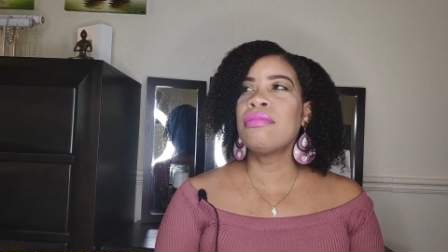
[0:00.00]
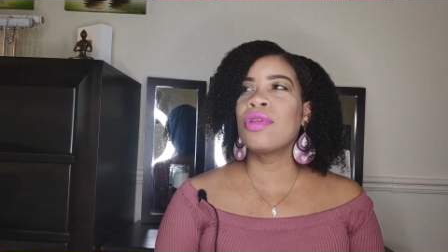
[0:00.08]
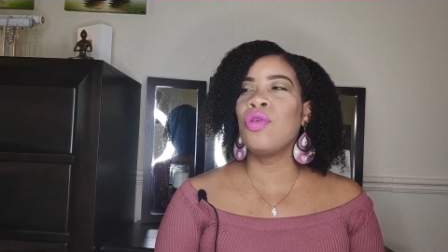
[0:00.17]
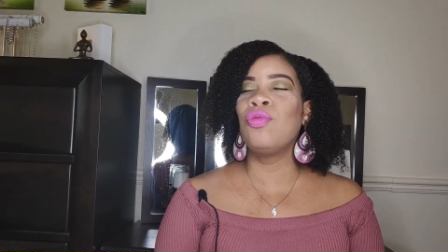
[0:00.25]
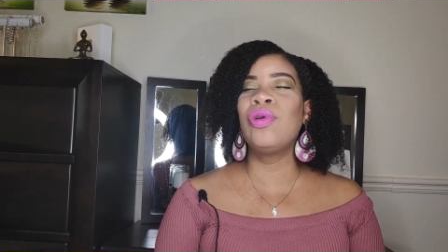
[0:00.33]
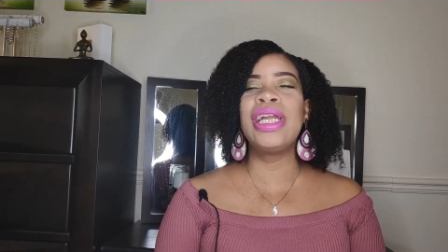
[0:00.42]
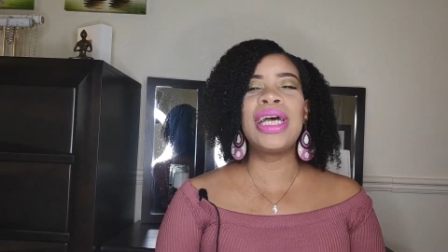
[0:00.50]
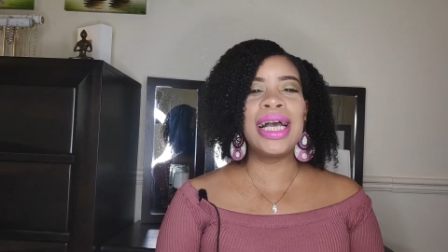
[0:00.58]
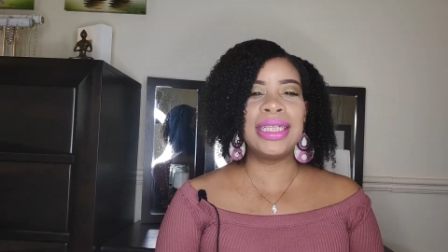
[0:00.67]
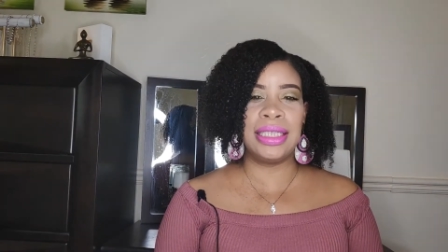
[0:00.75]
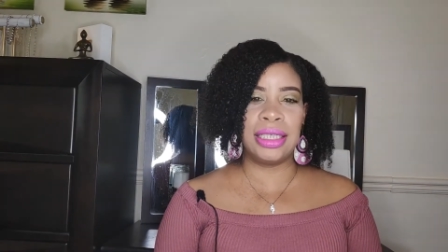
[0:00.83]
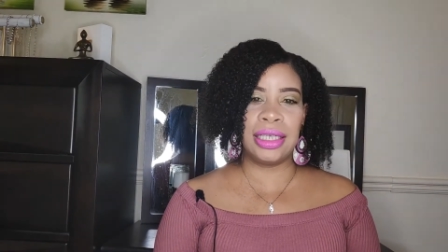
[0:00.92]
when I
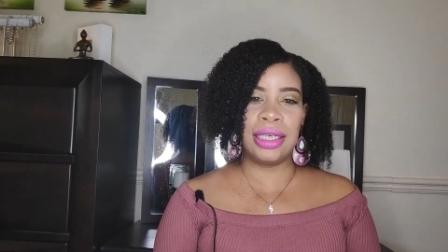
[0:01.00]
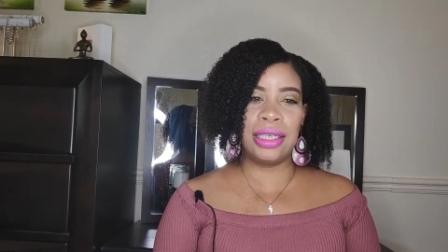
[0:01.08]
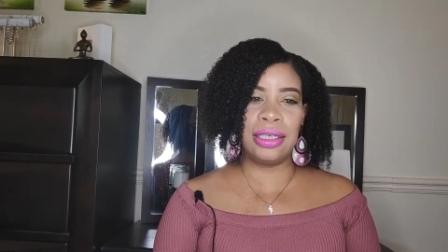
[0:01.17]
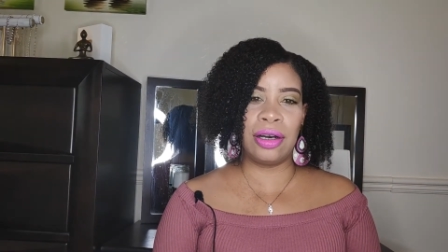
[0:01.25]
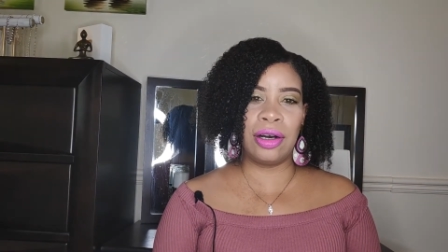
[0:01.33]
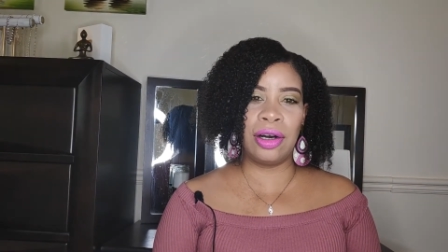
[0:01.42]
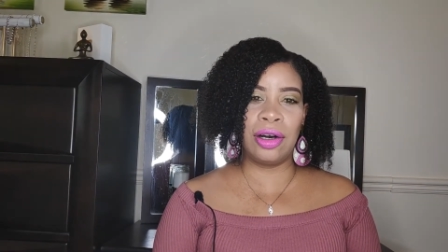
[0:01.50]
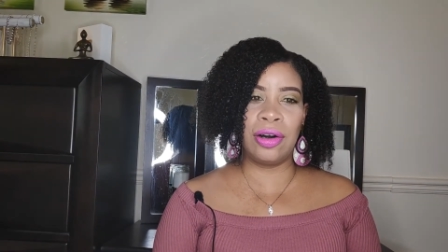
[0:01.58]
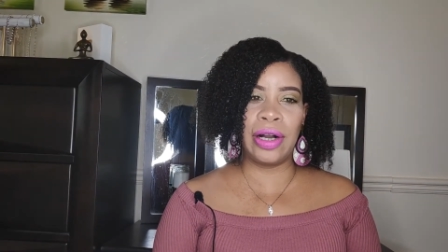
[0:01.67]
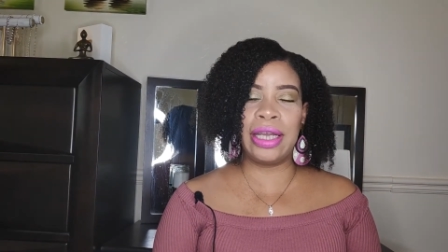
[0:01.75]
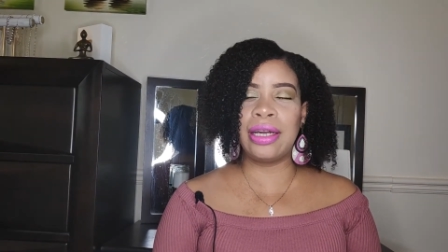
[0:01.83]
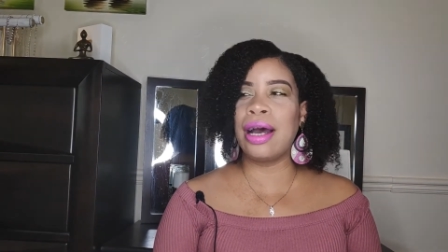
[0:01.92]
did, y'all,
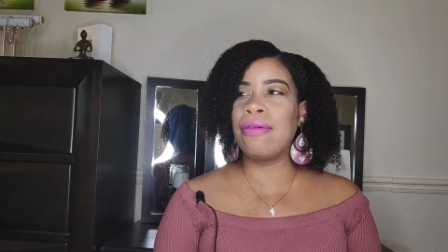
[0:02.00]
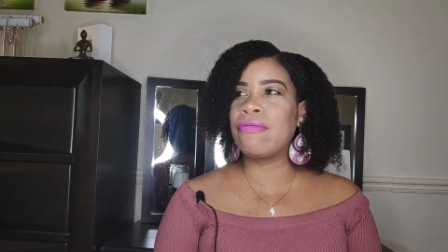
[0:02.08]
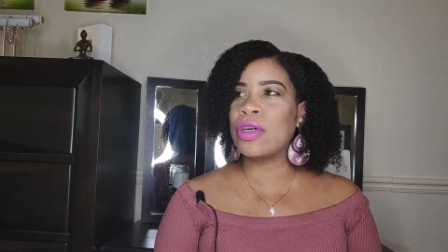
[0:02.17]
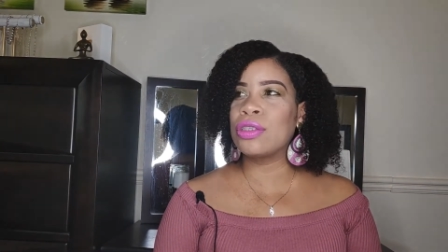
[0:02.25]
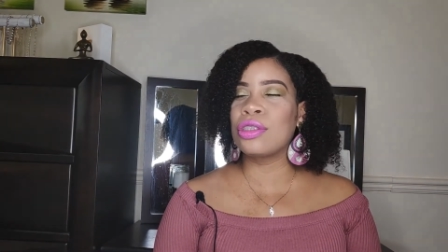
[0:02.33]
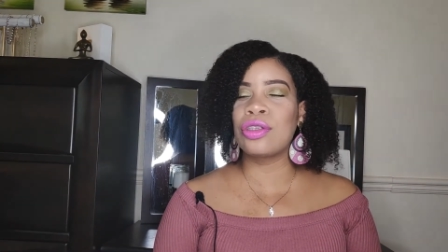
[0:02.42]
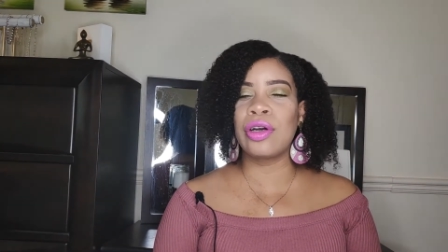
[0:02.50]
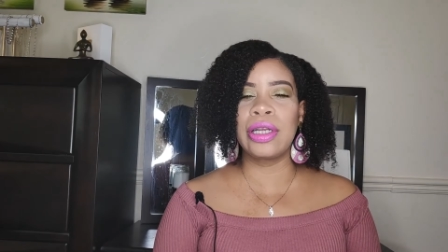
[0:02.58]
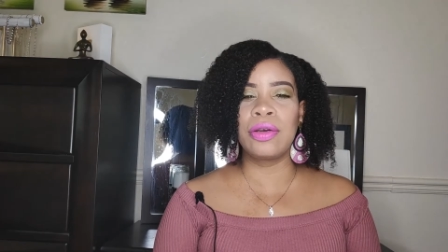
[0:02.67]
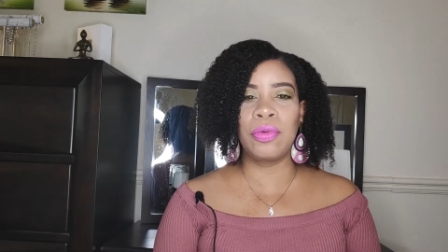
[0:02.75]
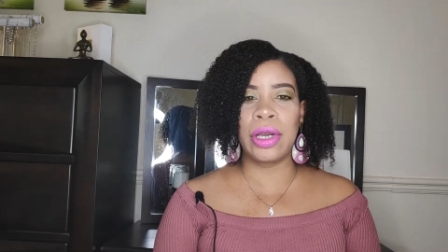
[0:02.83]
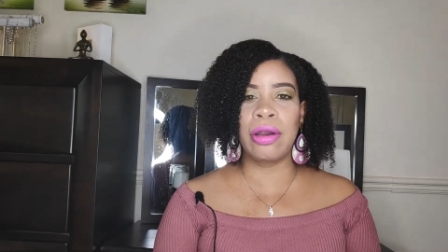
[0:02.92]
and I first
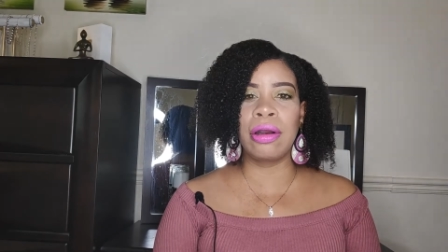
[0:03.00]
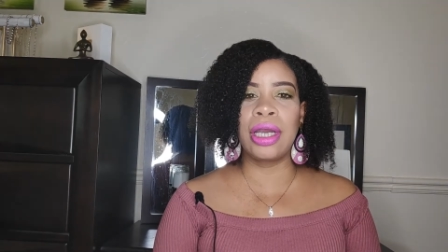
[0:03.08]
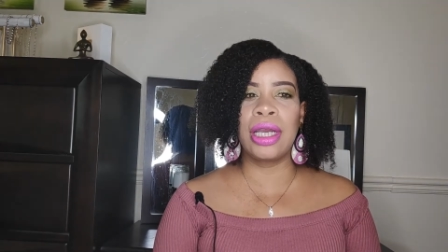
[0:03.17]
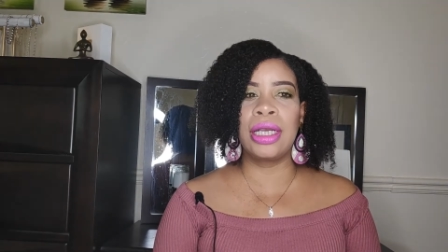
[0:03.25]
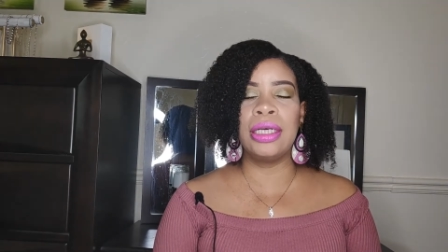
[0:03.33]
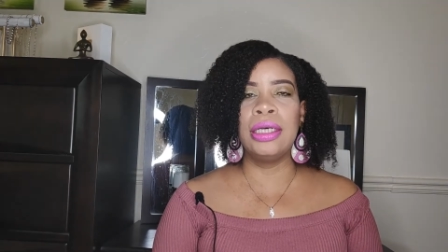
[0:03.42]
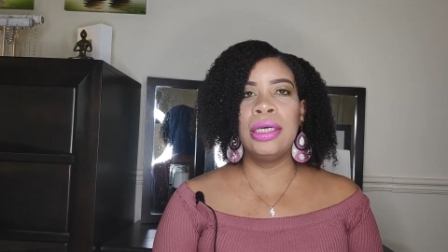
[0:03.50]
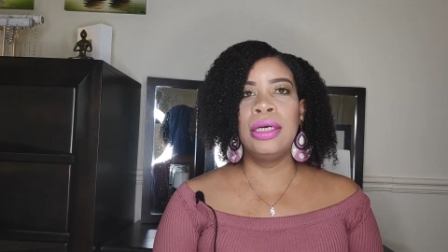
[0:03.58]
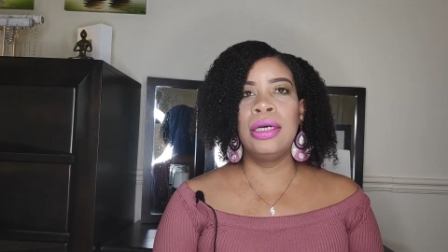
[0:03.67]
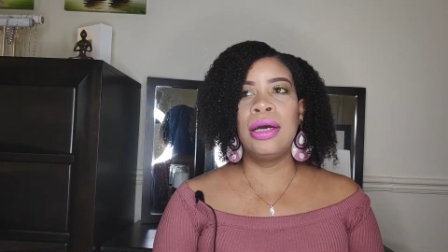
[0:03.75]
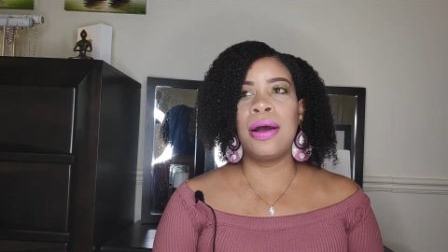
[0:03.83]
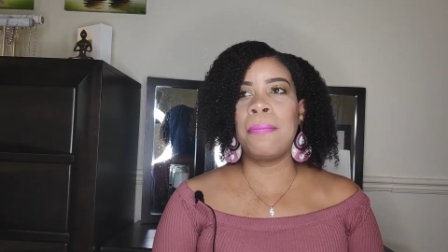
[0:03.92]
started wearing
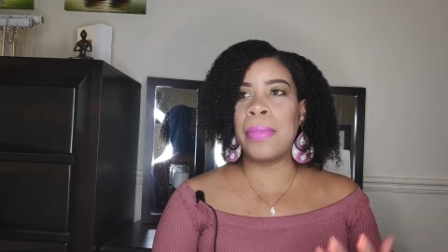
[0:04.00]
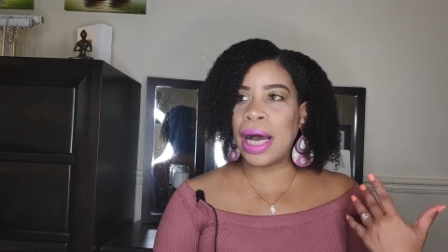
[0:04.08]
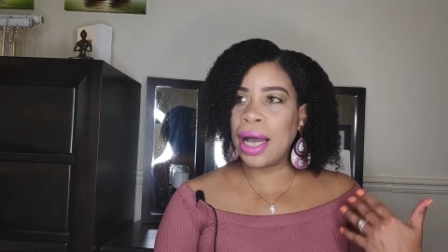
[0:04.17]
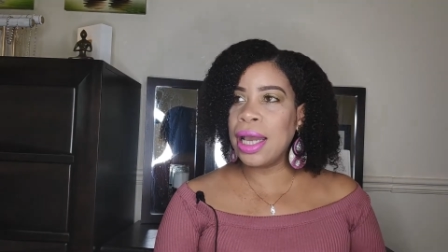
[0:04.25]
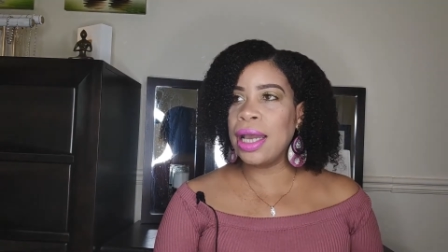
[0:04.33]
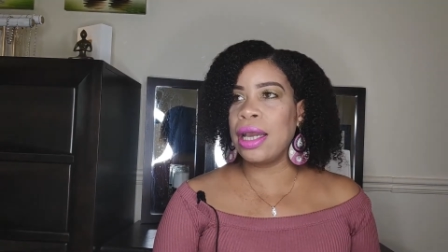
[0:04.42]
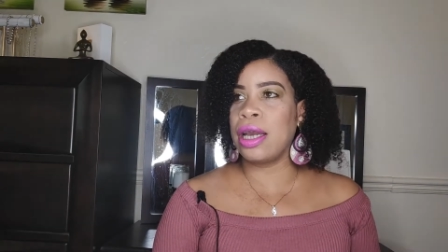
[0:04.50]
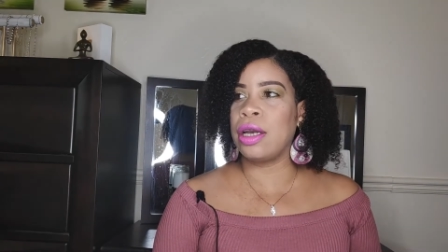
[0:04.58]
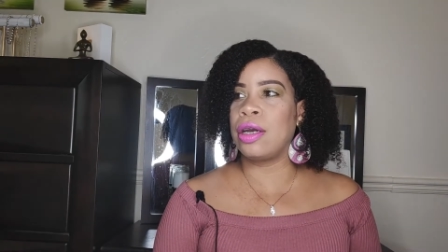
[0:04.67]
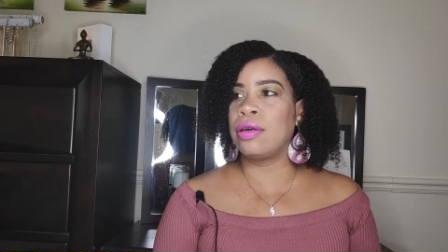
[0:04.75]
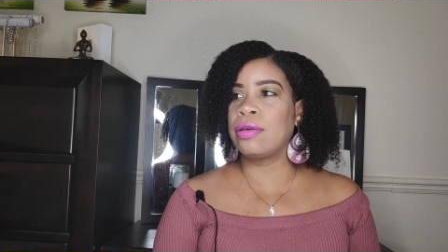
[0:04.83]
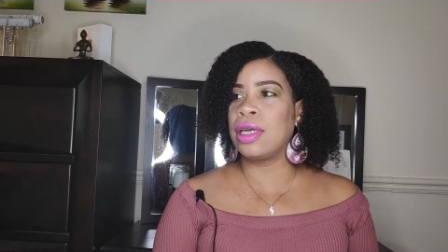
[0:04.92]
my
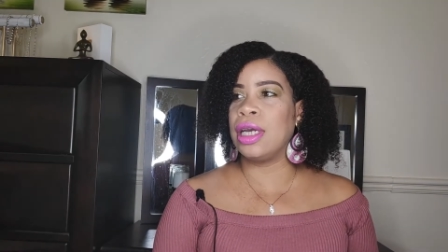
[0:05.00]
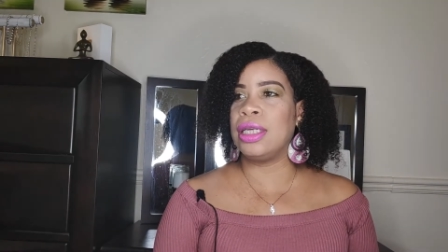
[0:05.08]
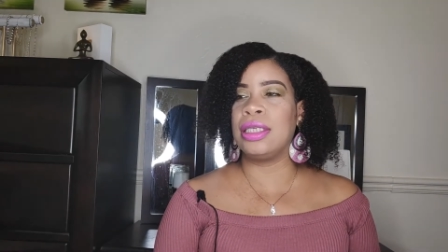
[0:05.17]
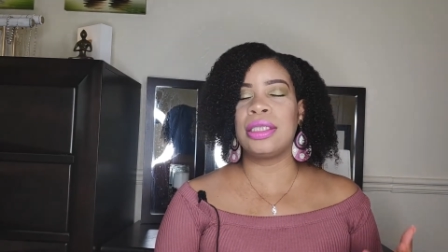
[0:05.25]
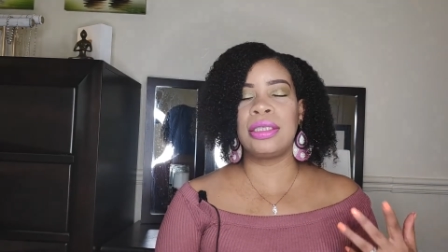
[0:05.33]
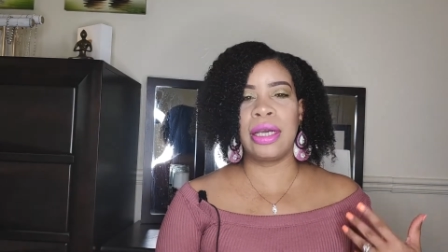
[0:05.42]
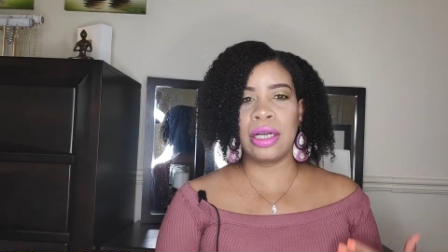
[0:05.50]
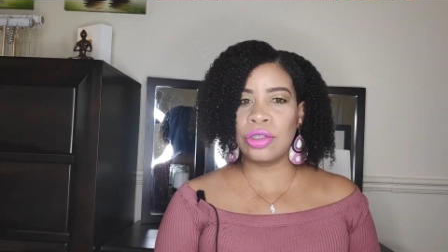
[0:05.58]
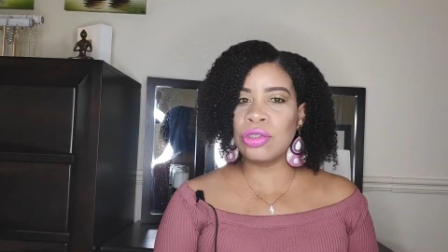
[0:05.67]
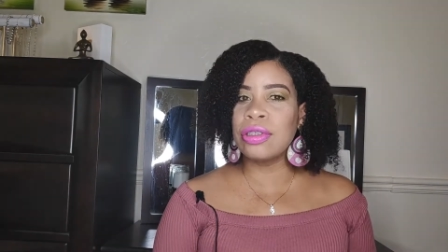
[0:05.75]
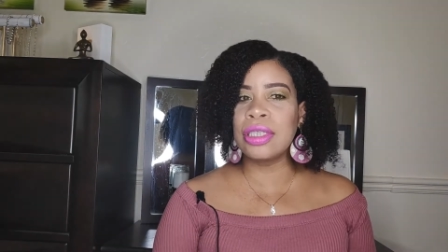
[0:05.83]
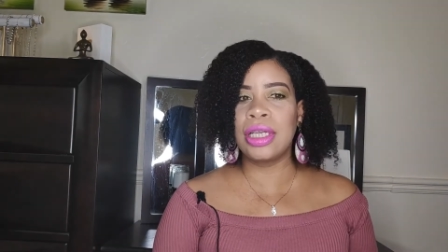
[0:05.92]
hair in its
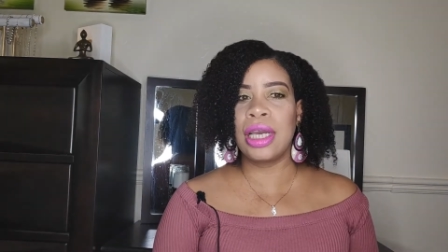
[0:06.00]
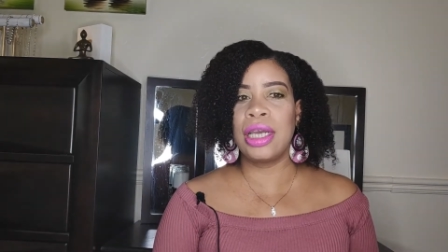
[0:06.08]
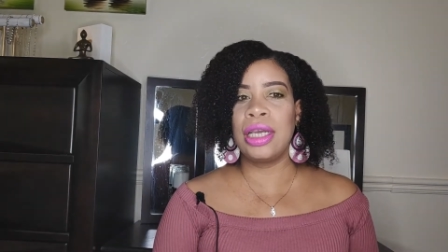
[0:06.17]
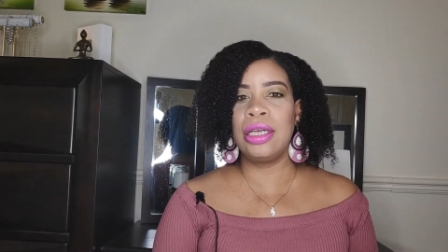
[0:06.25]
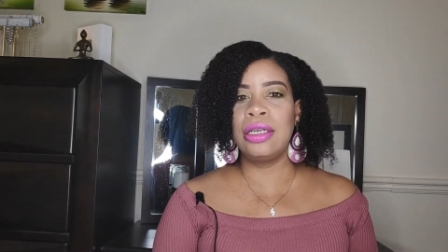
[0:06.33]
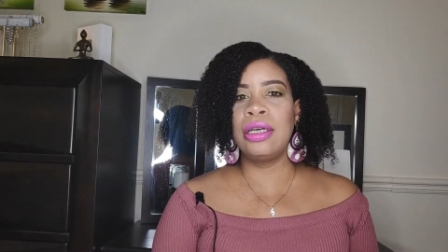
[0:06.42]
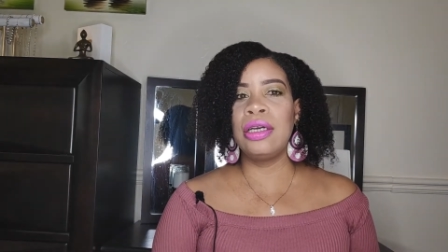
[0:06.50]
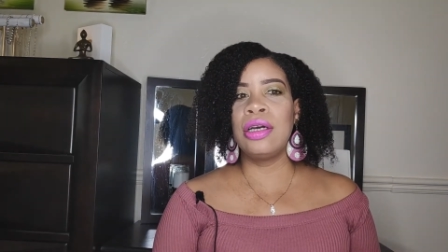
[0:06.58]
natural state,